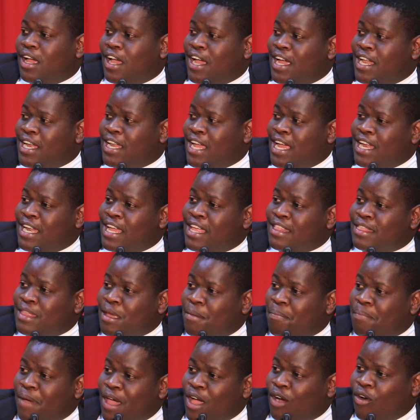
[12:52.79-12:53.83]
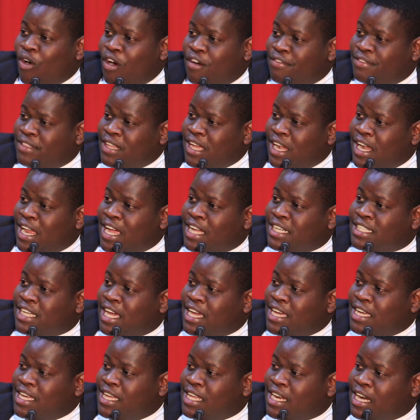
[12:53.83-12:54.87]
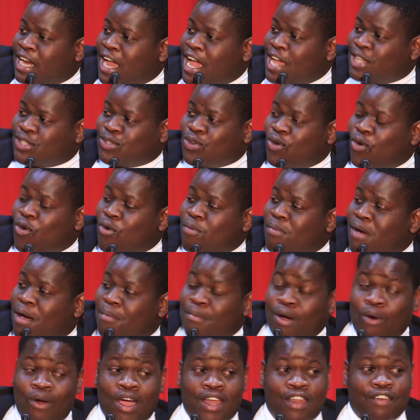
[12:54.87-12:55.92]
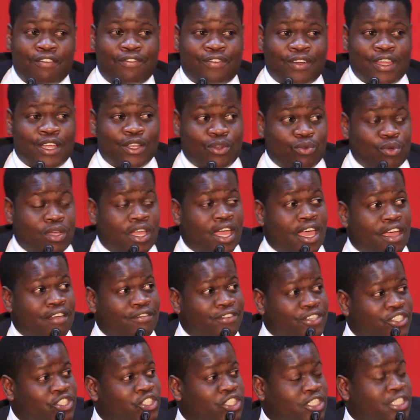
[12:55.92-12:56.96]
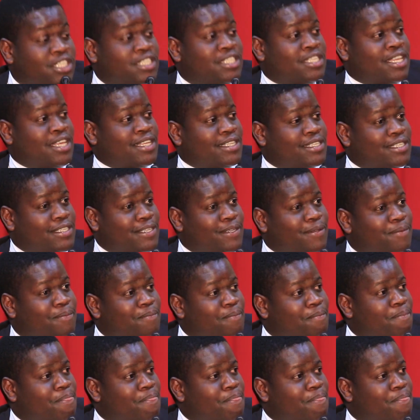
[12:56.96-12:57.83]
And then at the back of the letter, he writes, oh, mama, what a friend we have in Jesus.